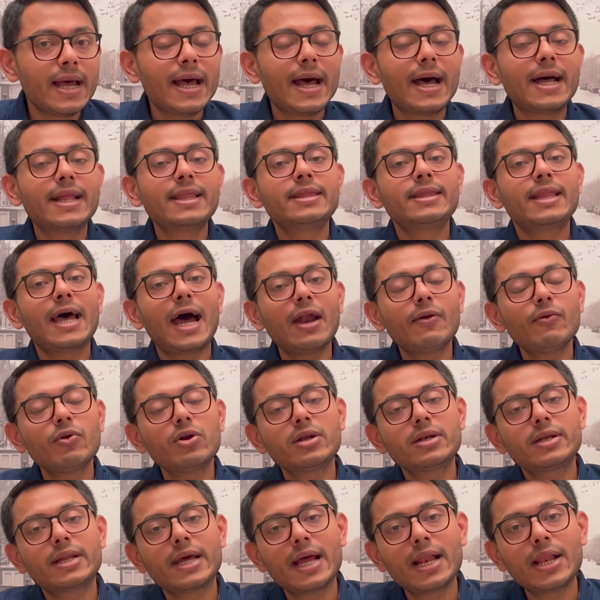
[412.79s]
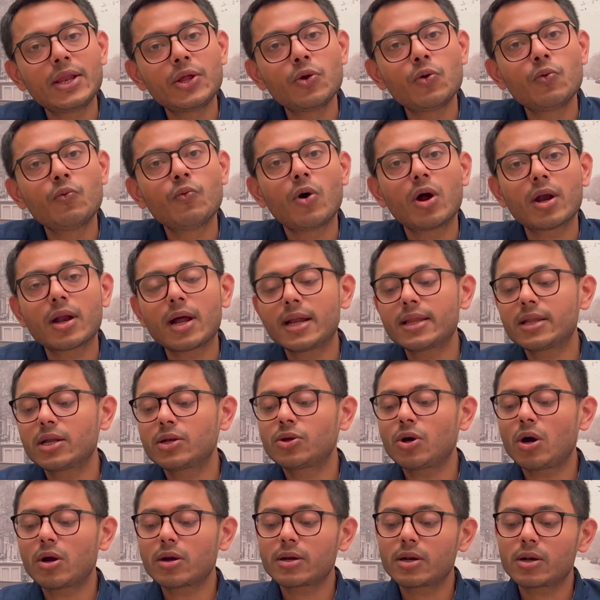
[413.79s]
and that would tell you what are the
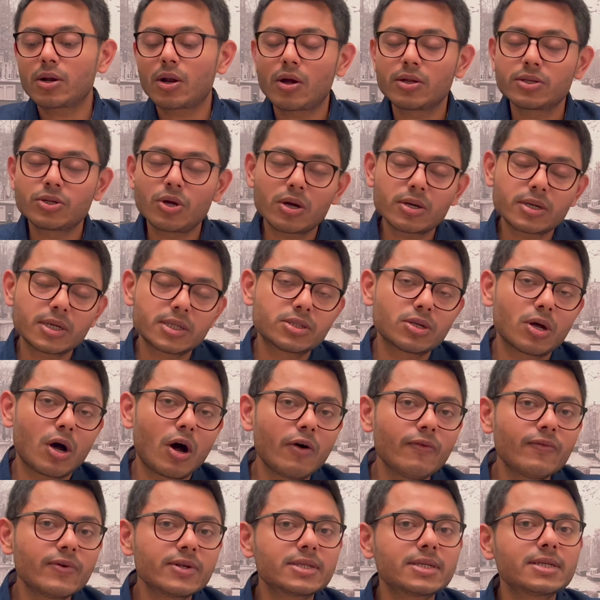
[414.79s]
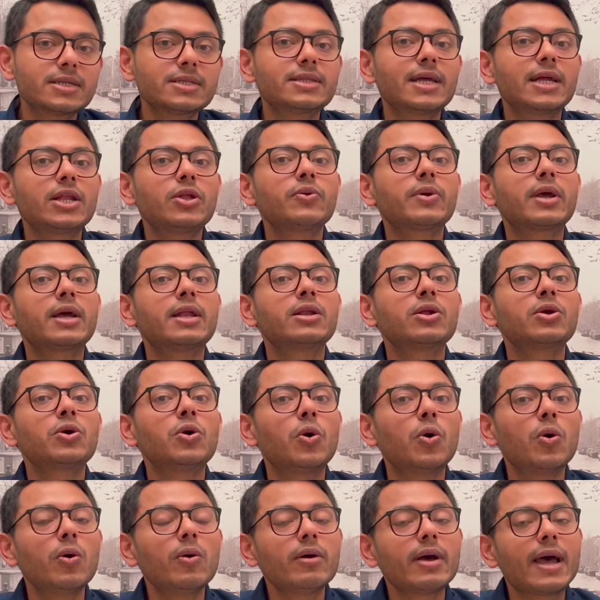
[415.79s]
doctor's offices that you can
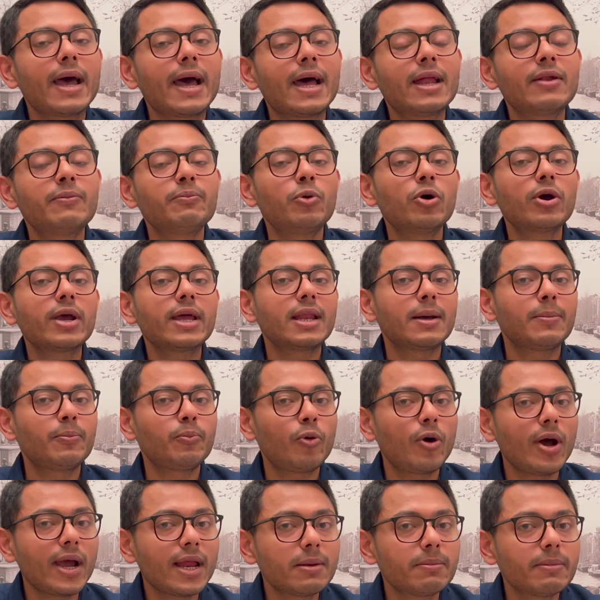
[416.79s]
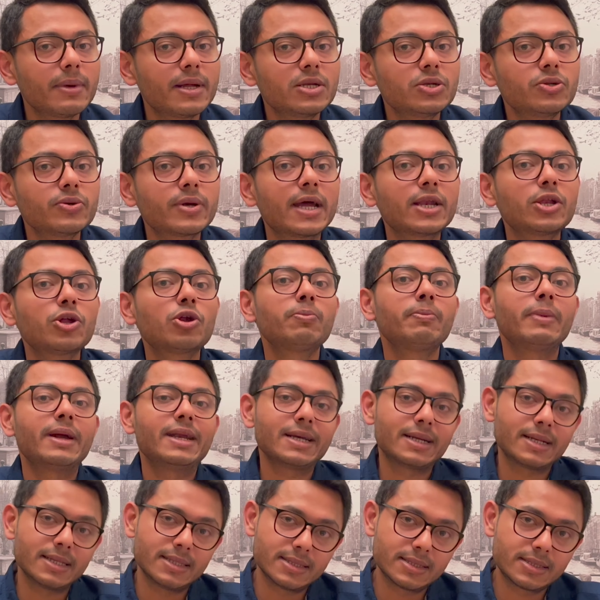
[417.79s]
go and book an appointment to get your
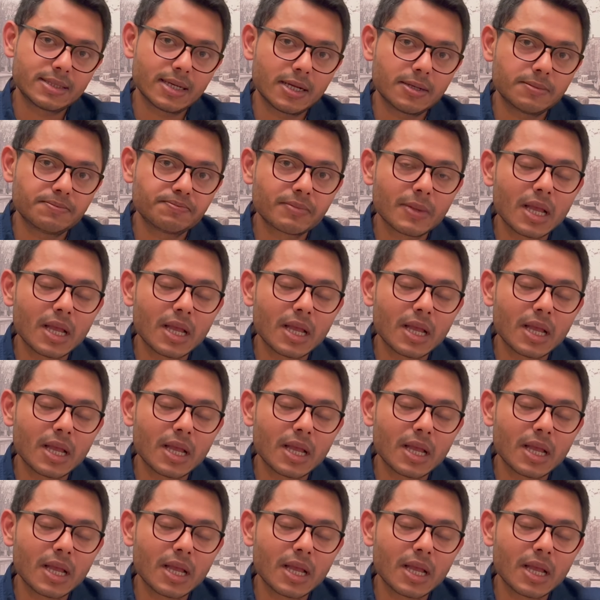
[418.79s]
medicals done.